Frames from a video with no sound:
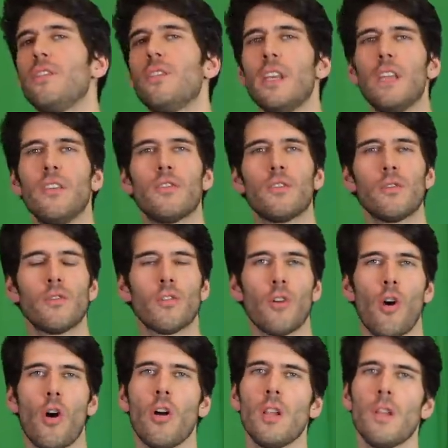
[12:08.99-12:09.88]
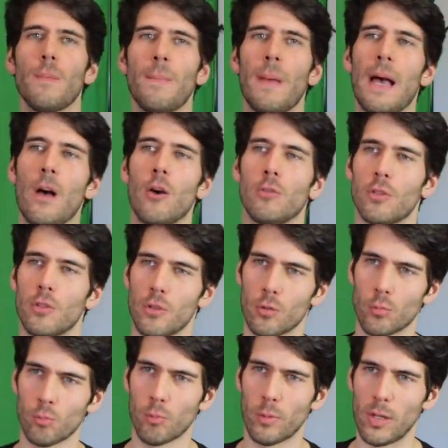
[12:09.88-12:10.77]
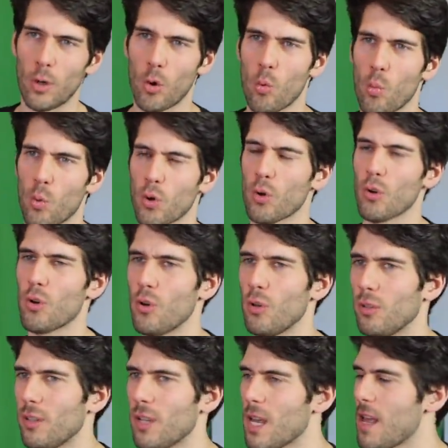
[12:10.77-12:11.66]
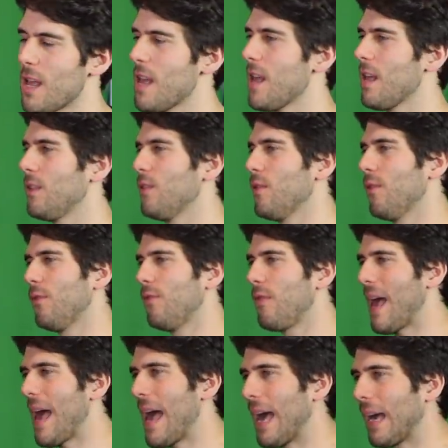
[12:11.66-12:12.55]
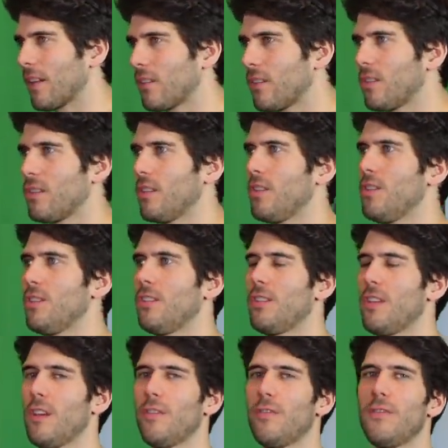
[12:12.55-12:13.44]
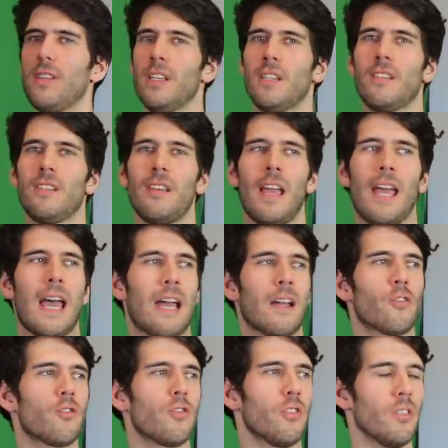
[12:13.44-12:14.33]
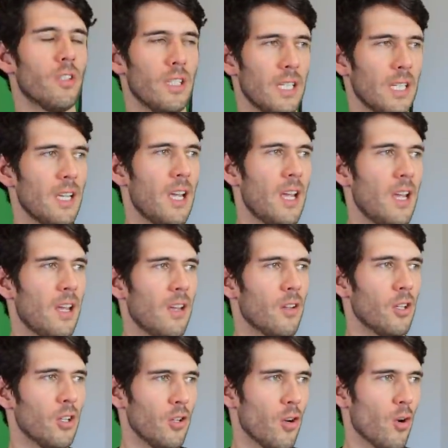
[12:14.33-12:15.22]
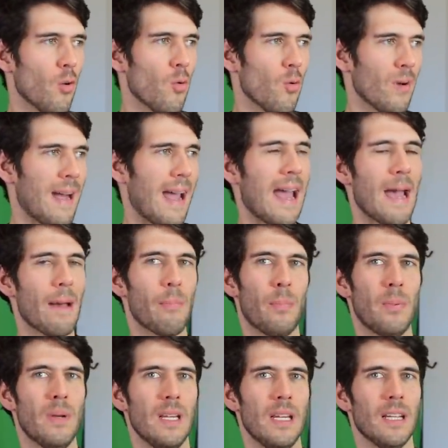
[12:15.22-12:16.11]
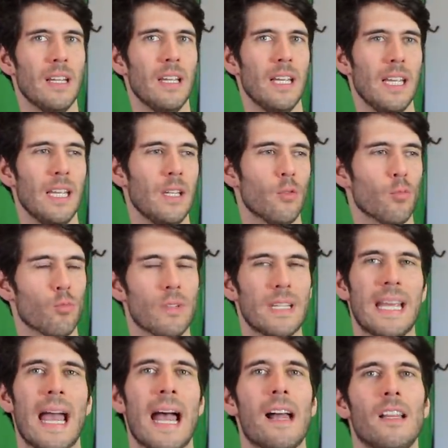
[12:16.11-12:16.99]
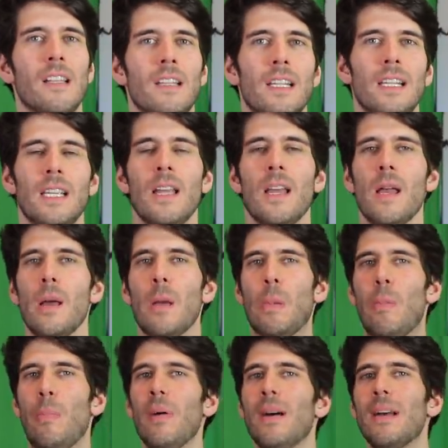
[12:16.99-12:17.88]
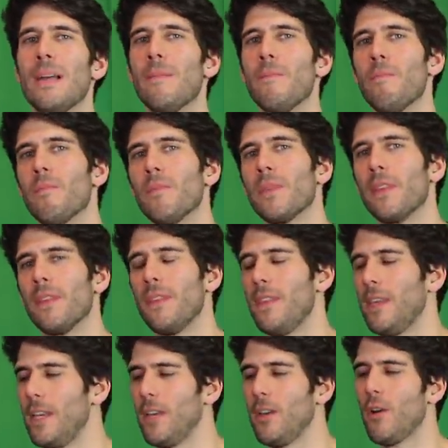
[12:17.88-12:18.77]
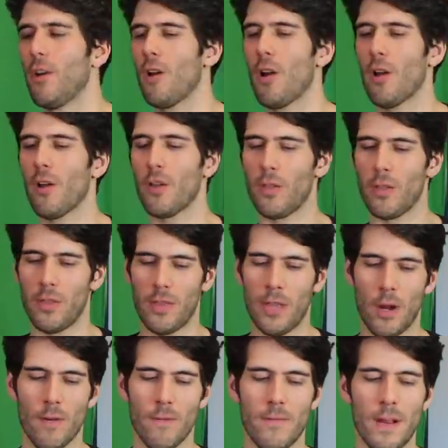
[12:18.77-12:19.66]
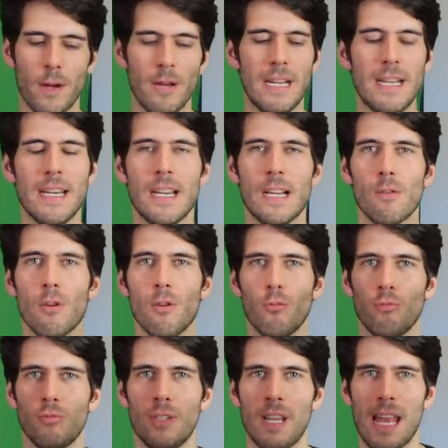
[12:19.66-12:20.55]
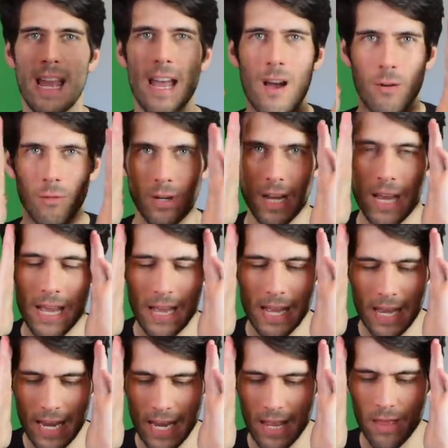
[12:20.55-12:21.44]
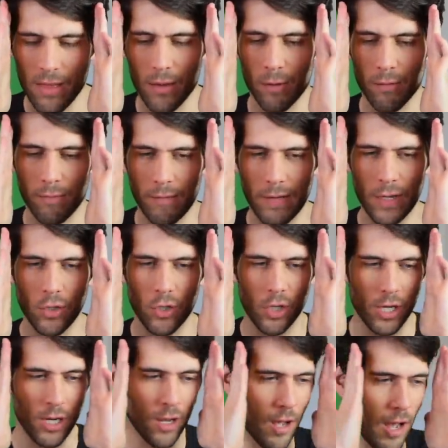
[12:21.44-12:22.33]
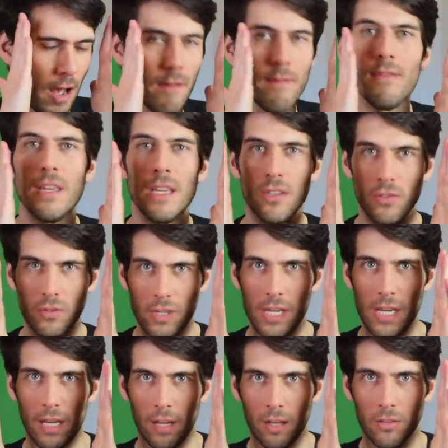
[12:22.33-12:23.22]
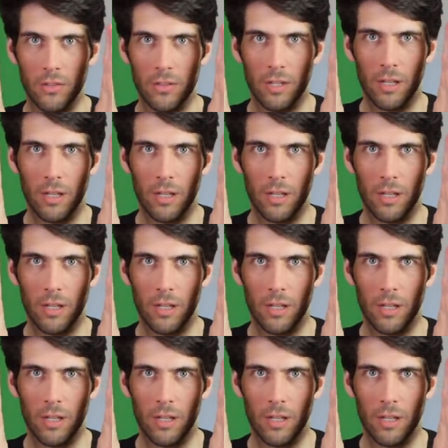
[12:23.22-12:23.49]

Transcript: sensors are all about the real world, the facts, the stuff that's actually, you know, happening in reality, but they are, they are very narrowed down in their vision of these things.